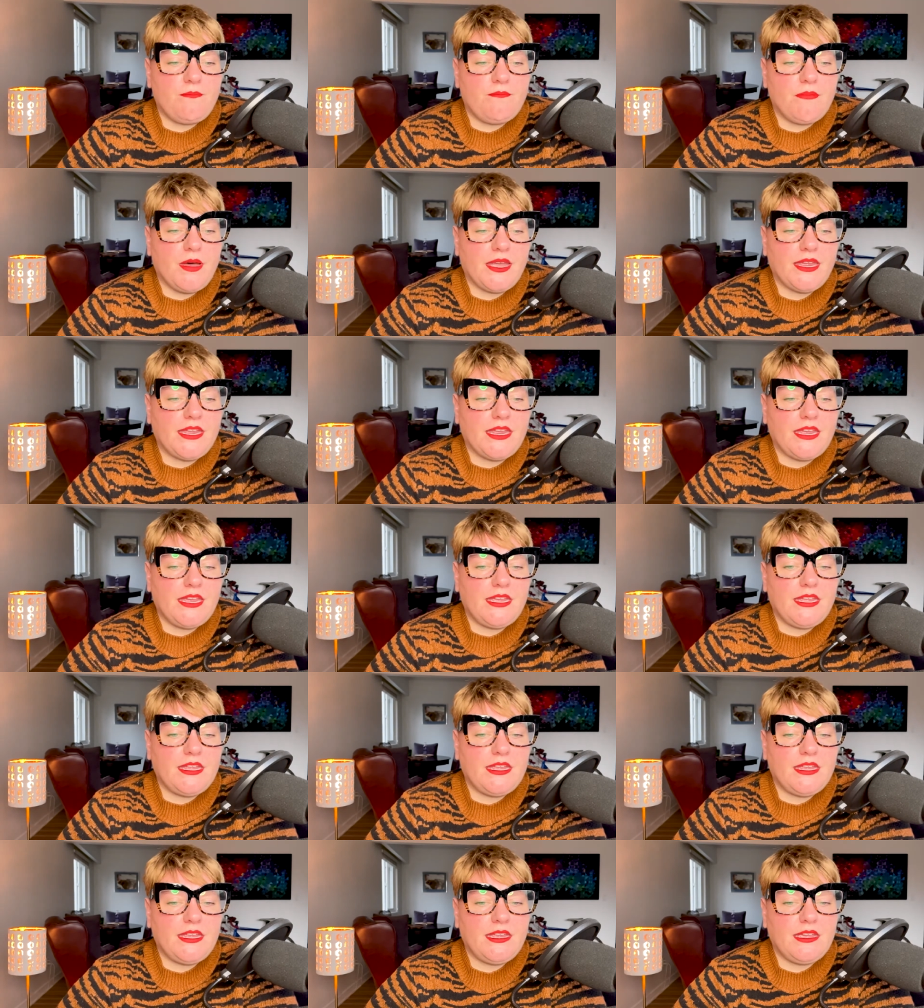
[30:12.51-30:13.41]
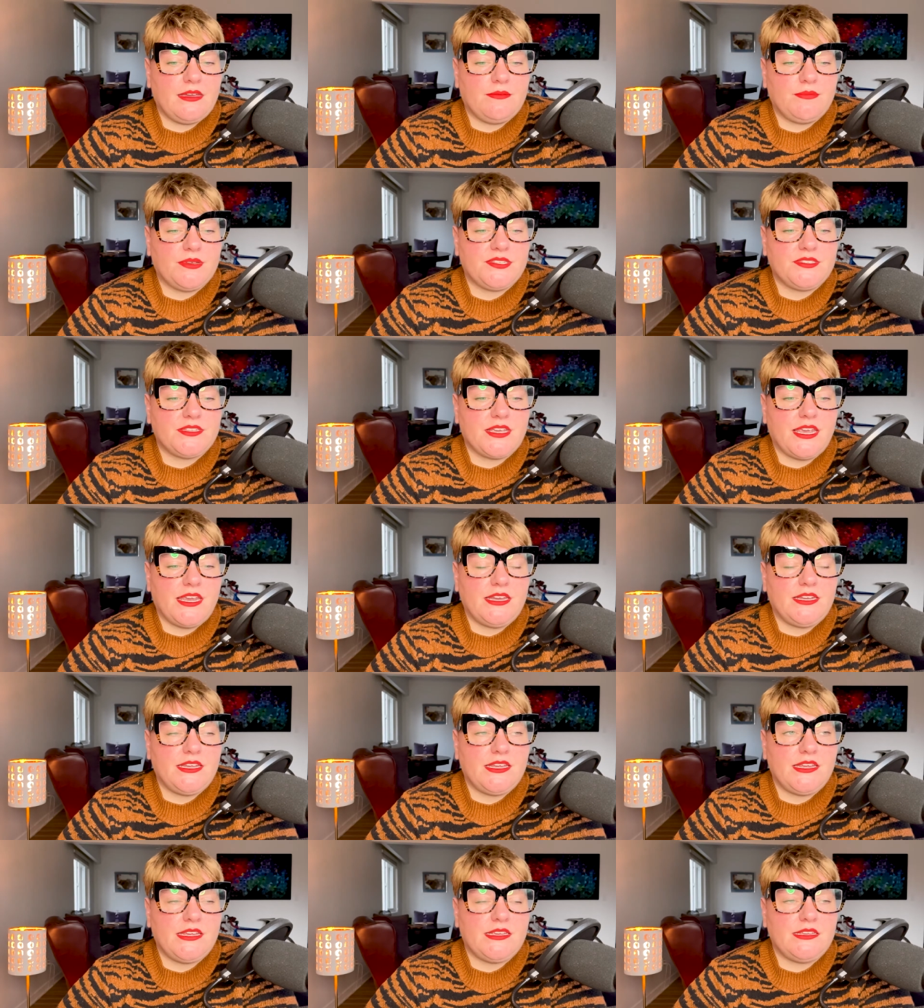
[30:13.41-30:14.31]
Mikey
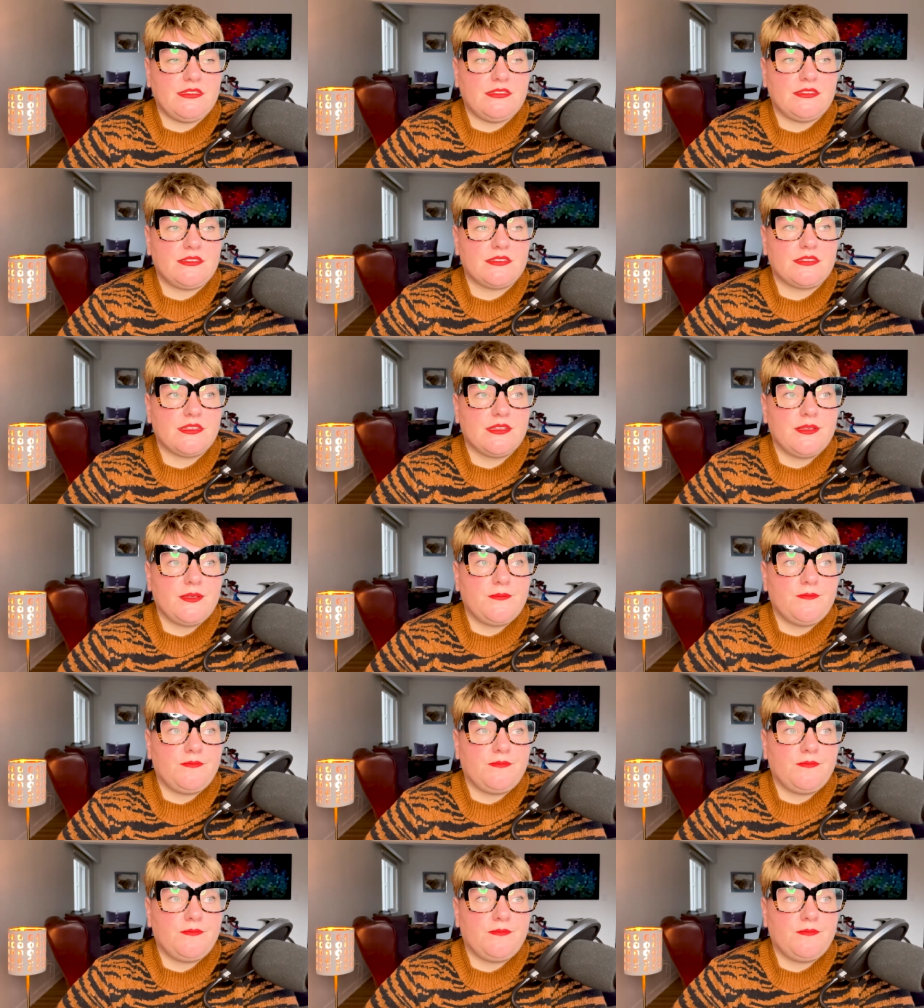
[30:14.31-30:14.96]
Mercedes